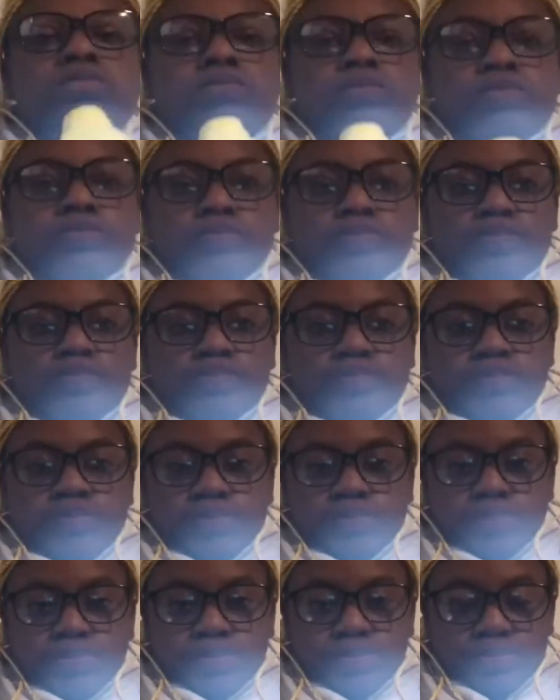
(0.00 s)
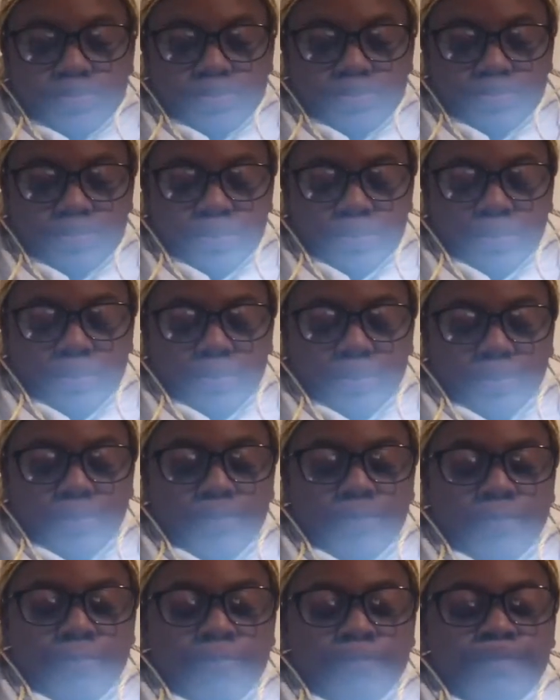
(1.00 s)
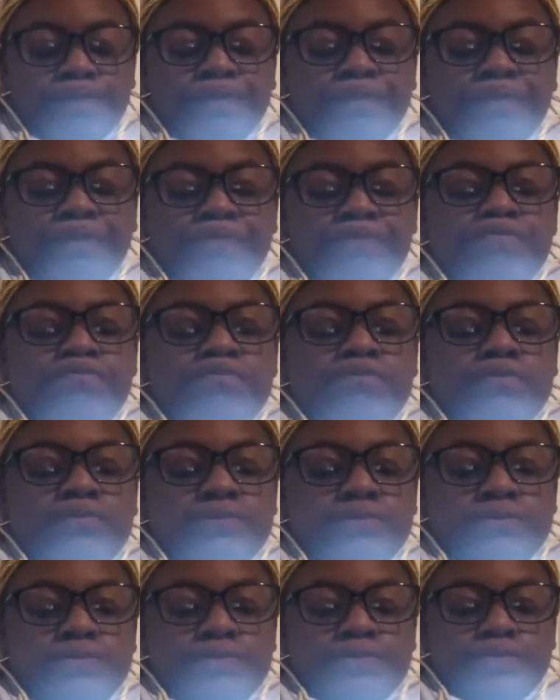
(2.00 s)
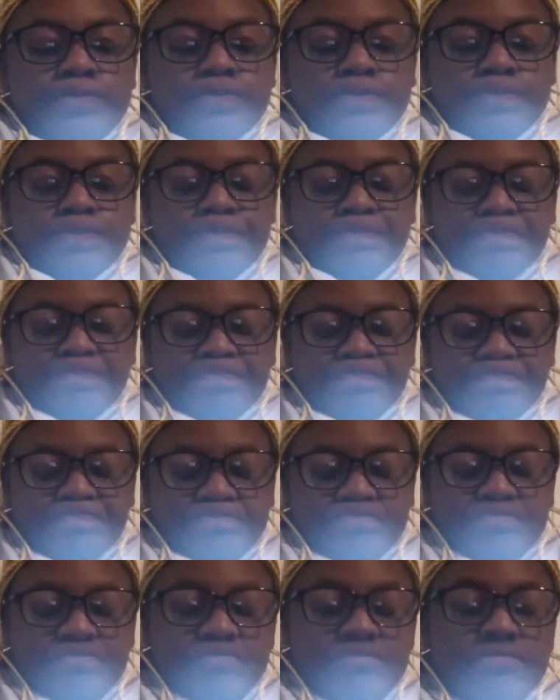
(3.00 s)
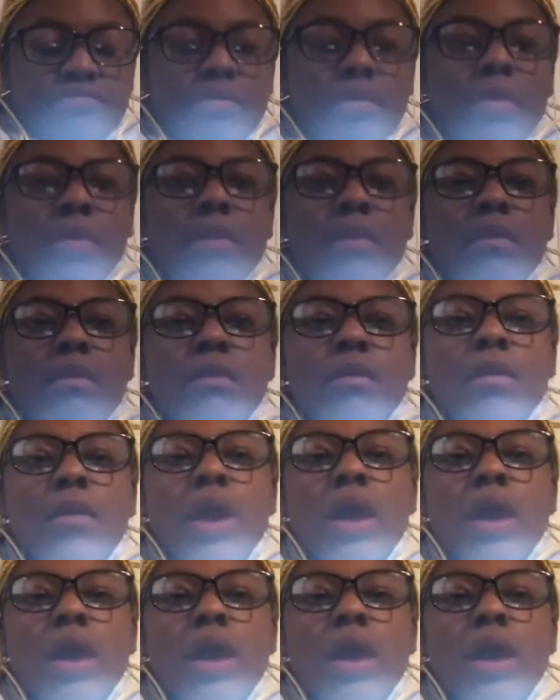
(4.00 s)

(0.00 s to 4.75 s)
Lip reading: No one is speaking in this clip.